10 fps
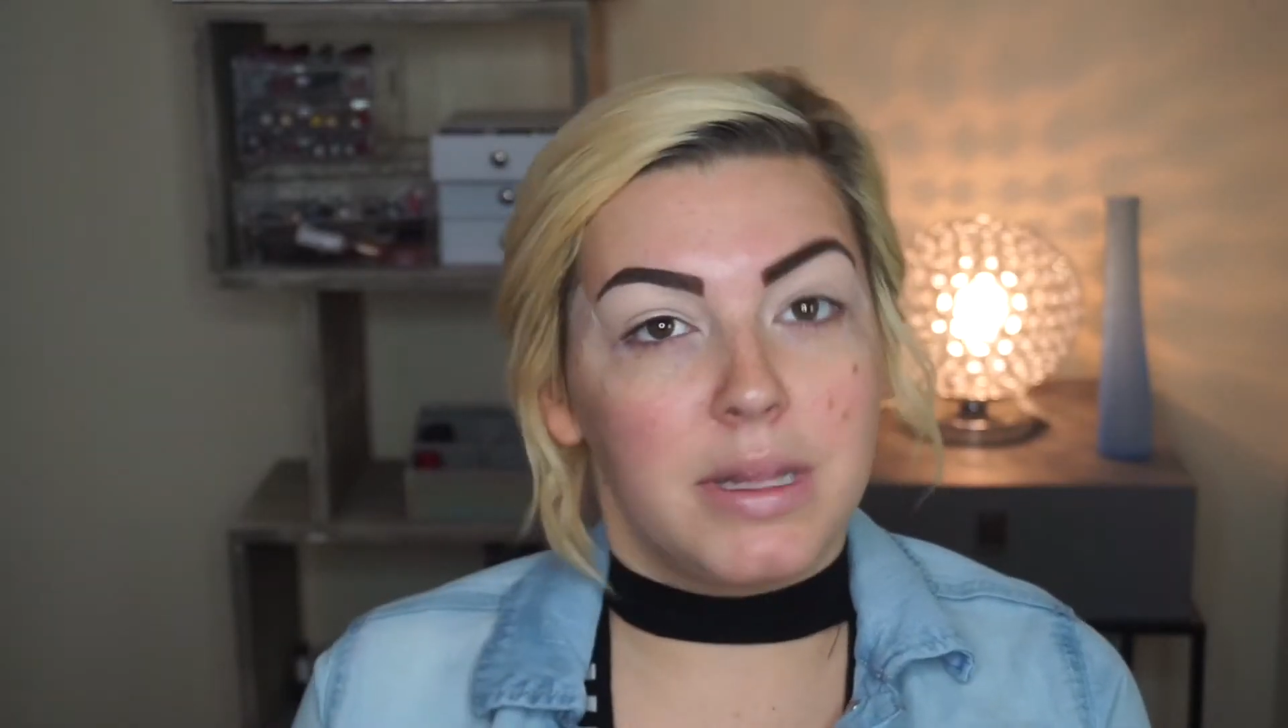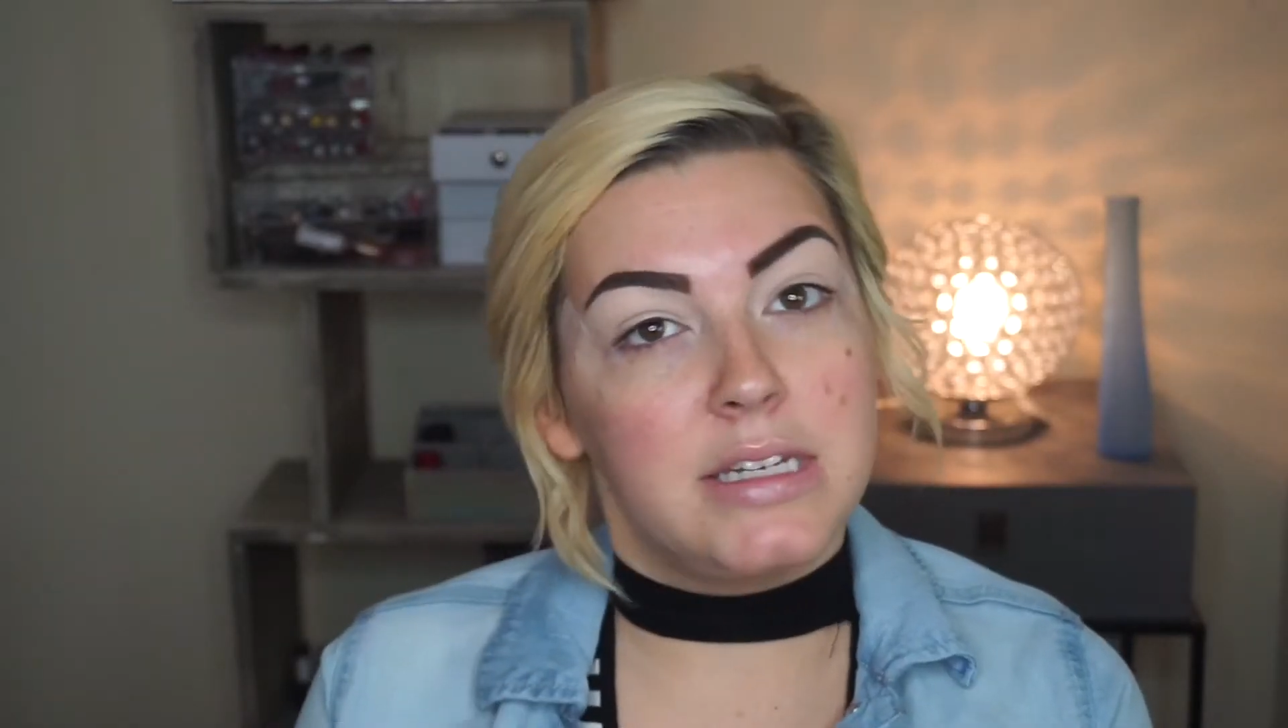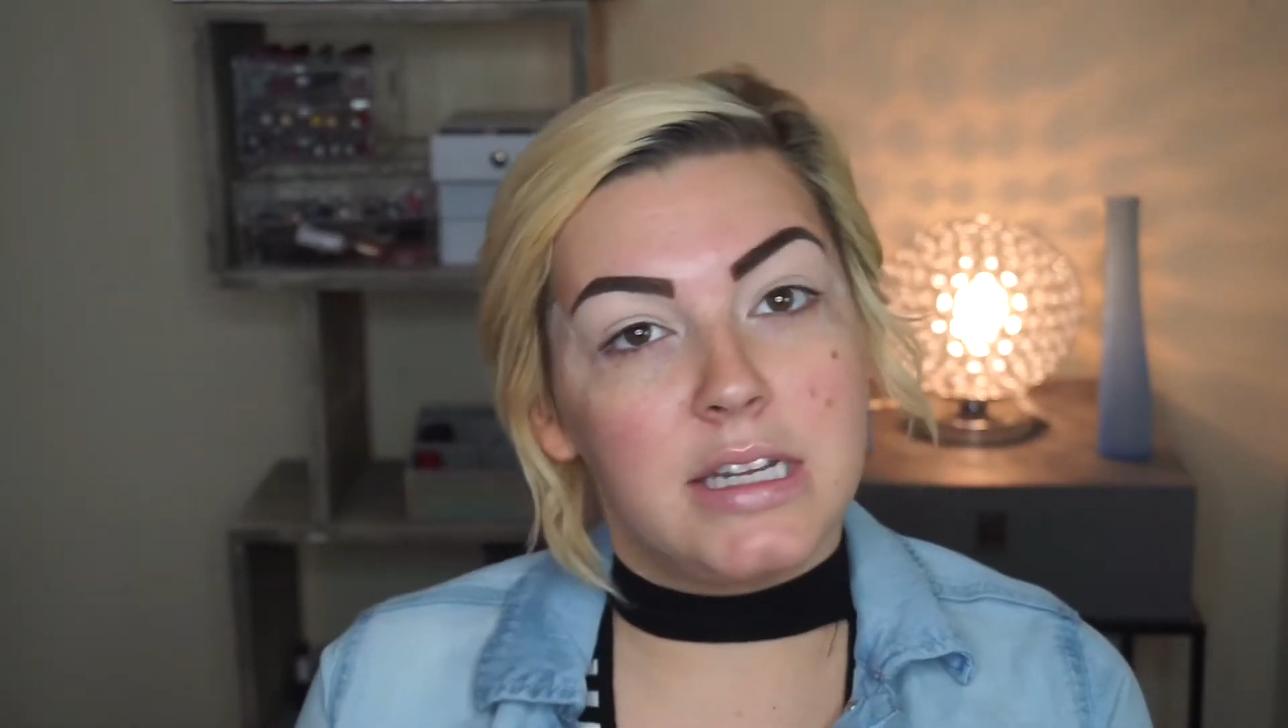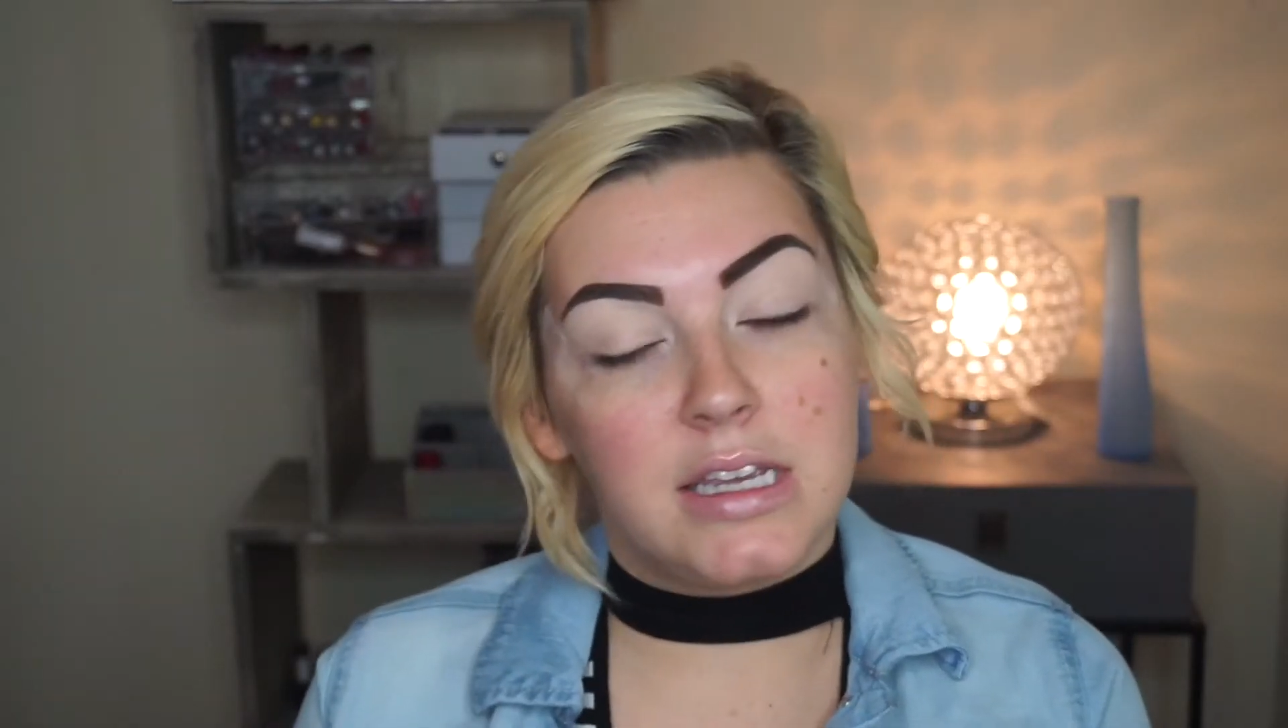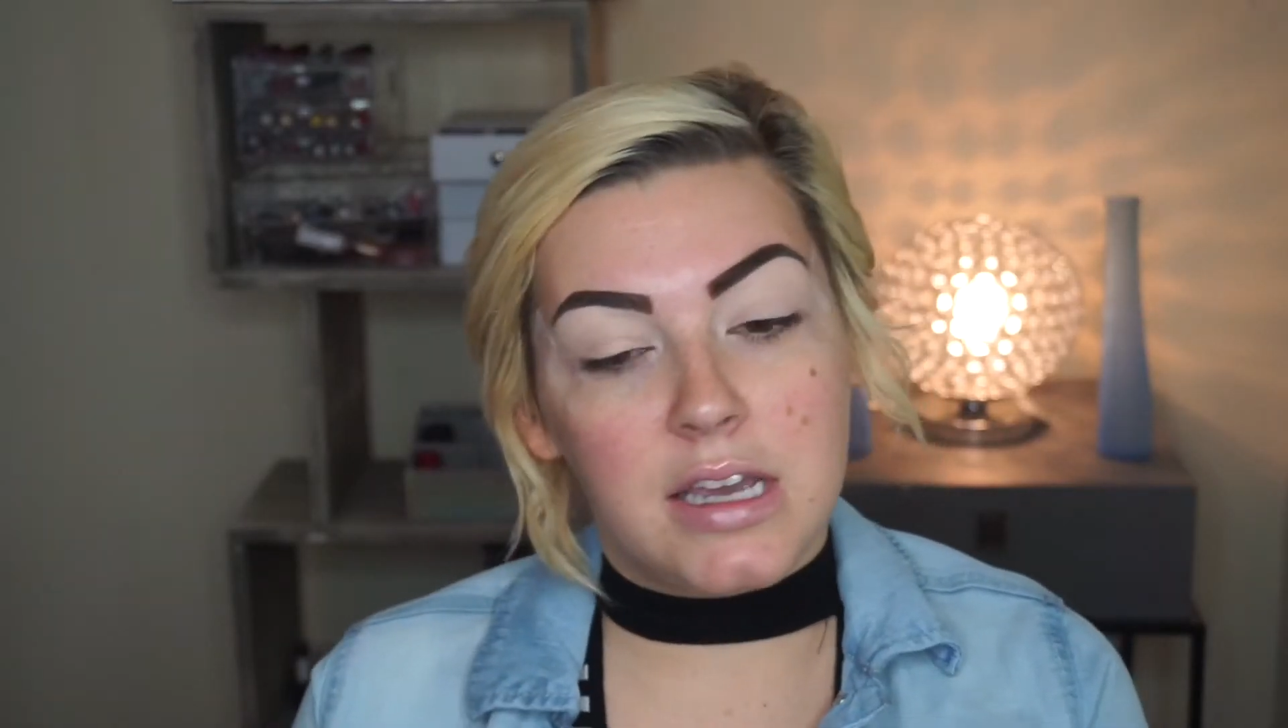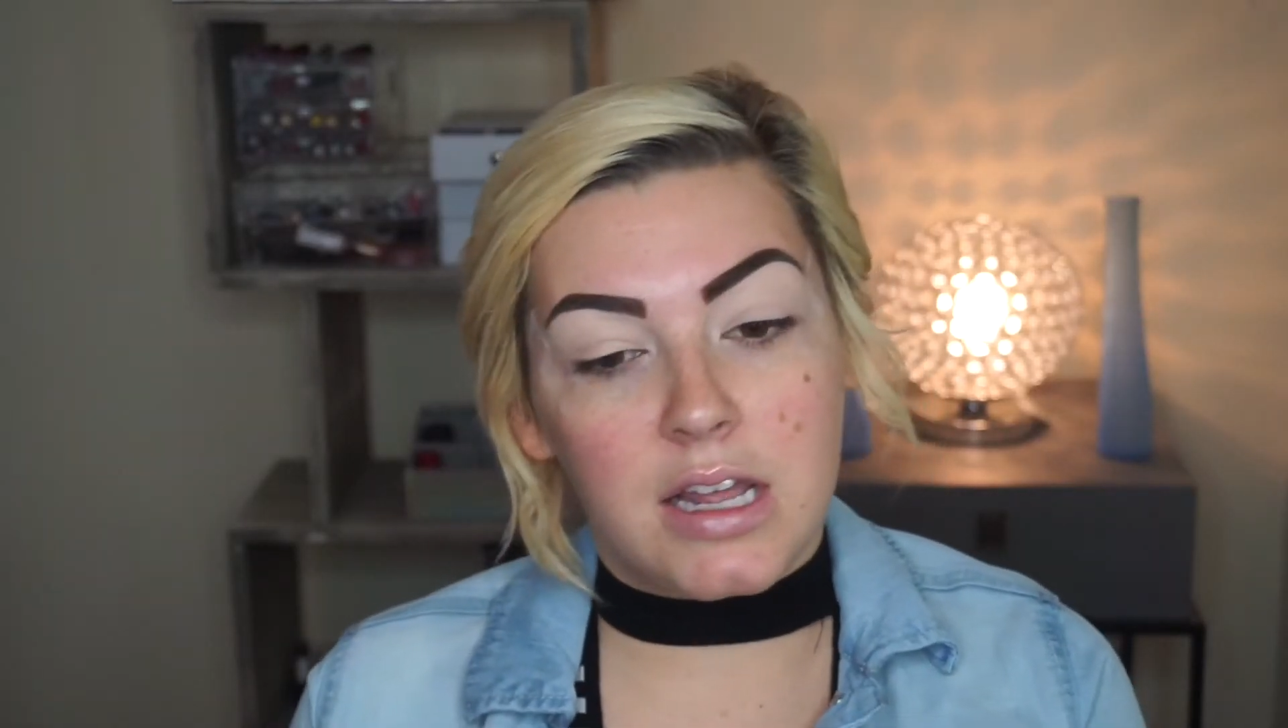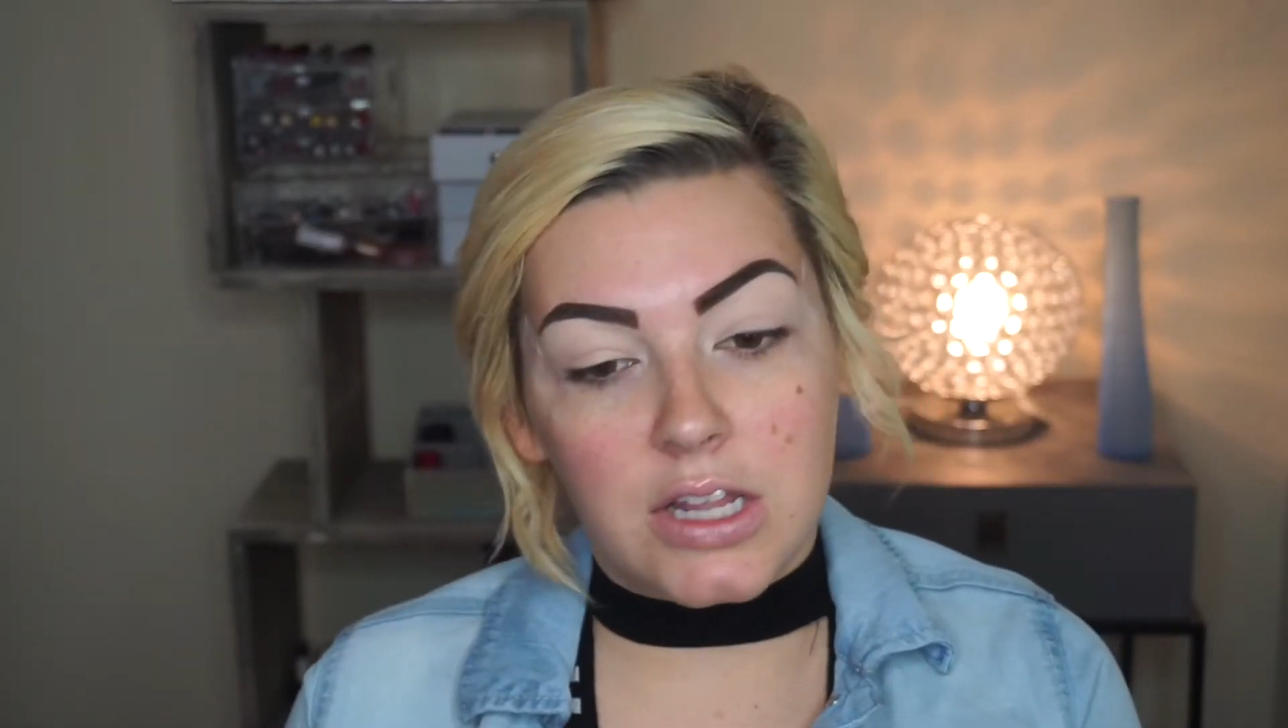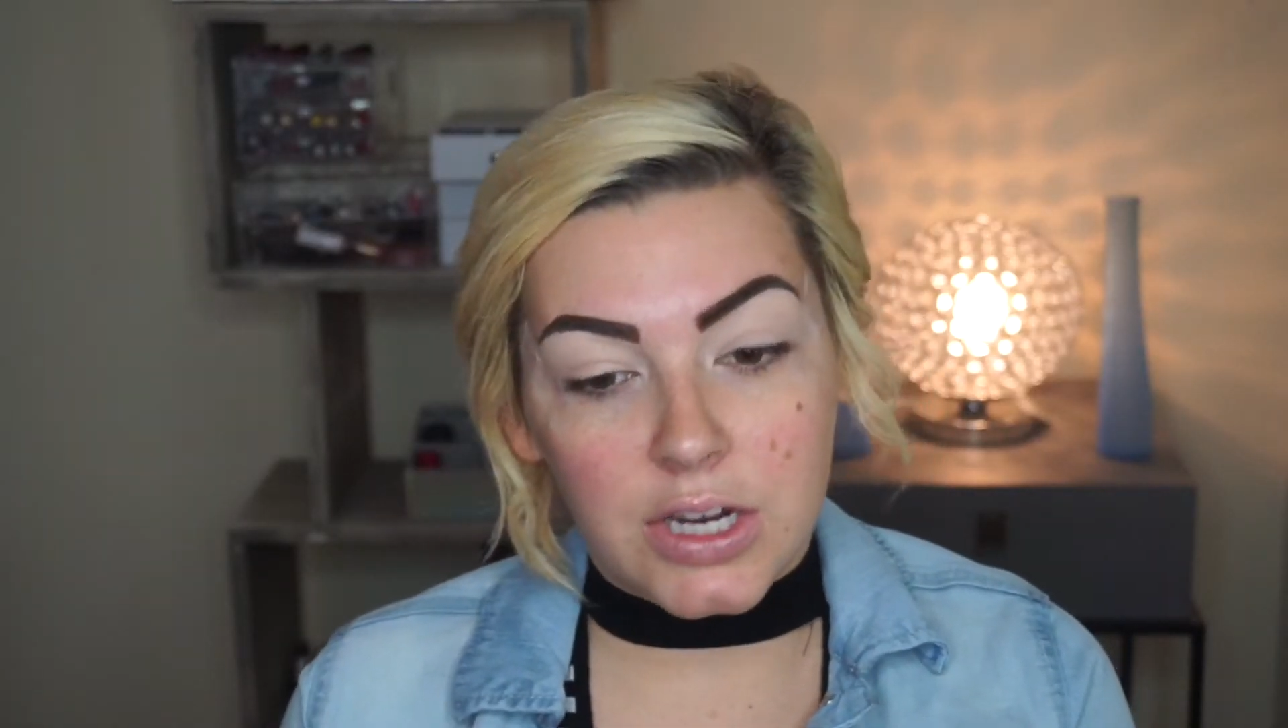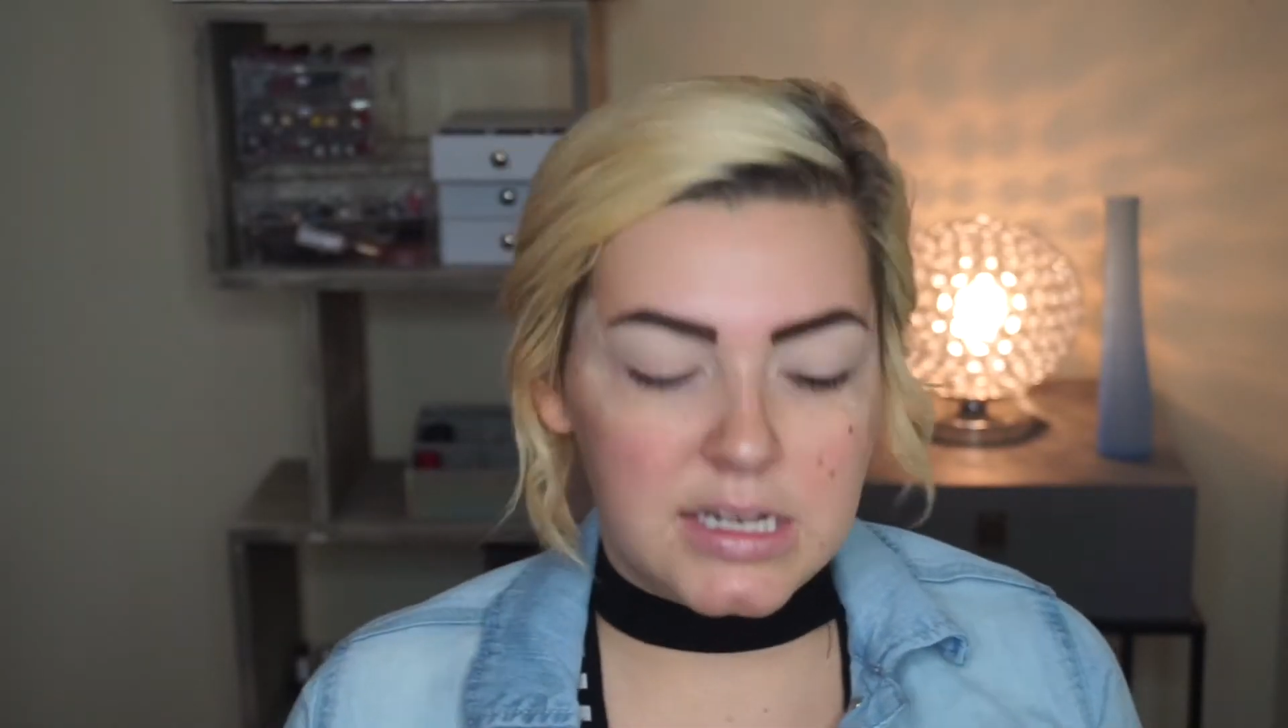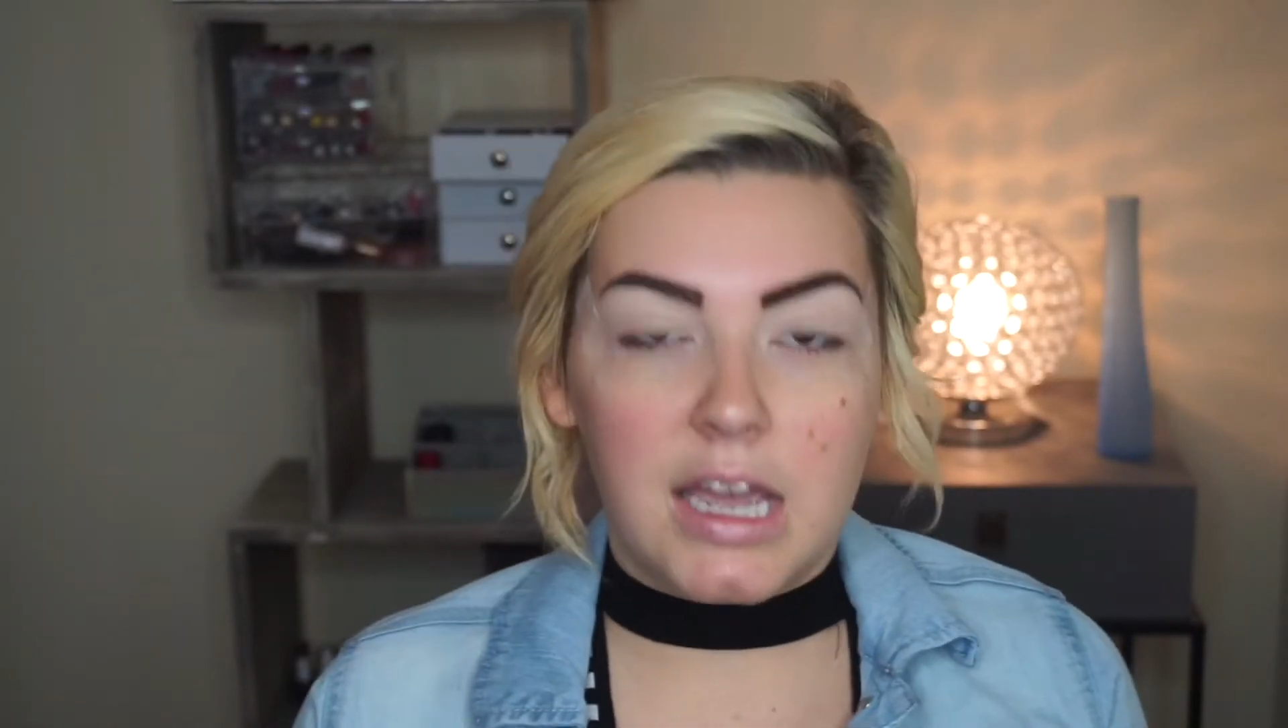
blending color,